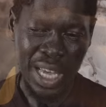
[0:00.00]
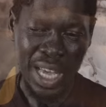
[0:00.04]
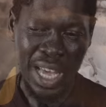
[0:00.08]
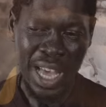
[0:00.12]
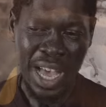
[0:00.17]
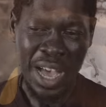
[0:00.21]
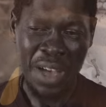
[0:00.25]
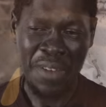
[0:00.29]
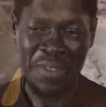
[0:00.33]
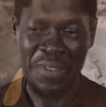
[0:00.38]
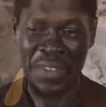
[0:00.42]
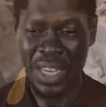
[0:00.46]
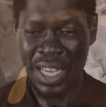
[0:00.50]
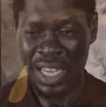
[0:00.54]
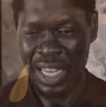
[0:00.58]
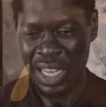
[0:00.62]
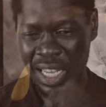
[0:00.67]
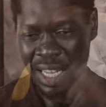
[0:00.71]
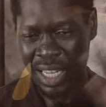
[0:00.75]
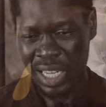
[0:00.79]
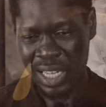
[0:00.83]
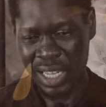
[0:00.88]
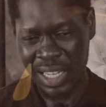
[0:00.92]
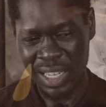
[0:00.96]

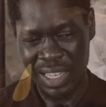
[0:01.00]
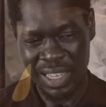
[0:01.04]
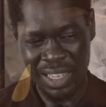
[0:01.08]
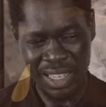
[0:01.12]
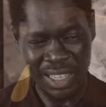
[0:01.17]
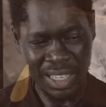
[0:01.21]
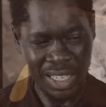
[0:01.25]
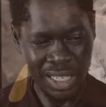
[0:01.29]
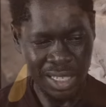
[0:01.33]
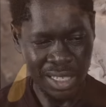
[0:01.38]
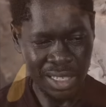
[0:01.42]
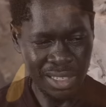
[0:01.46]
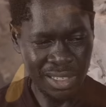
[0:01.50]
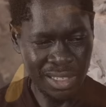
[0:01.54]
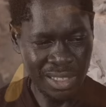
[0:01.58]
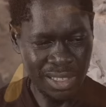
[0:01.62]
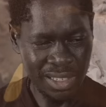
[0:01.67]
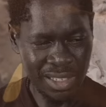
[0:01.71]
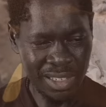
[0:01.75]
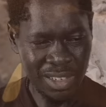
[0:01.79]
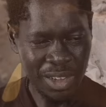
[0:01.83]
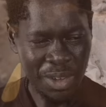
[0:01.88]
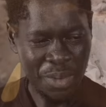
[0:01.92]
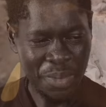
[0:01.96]
After
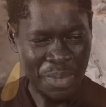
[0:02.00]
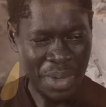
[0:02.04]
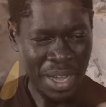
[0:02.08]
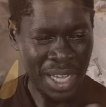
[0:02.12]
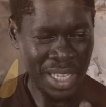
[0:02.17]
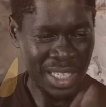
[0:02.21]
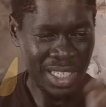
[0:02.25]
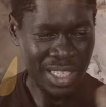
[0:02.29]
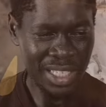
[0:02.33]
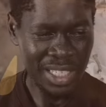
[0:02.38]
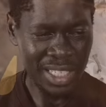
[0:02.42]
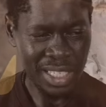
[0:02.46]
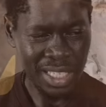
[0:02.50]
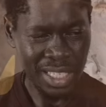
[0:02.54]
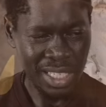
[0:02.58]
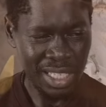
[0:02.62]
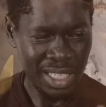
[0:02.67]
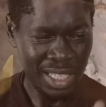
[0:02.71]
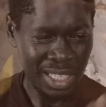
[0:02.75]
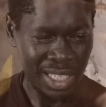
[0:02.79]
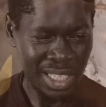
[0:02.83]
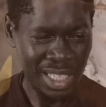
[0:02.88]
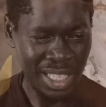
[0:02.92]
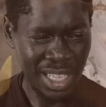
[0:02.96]
so much
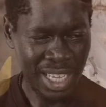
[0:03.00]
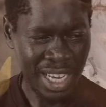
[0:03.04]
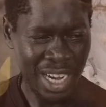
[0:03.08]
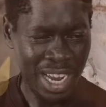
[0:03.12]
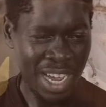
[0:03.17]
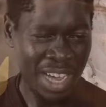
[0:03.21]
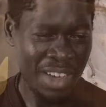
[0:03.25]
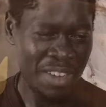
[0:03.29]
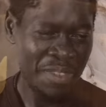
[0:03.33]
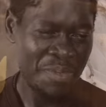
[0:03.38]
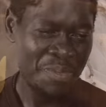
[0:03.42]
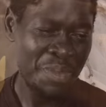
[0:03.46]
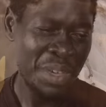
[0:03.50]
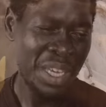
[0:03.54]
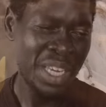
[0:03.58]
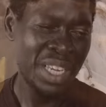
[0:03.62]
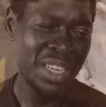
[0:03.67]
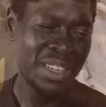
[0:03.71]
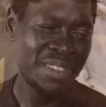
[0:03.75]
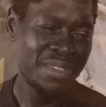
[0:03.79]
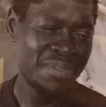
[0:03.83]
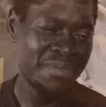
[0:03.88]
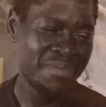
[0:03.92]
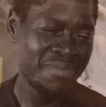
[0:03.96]
that I have
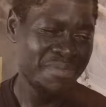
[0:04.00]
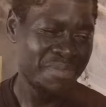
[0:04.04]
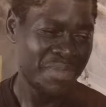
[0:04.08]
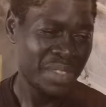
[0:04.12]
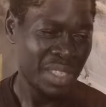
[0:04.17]
been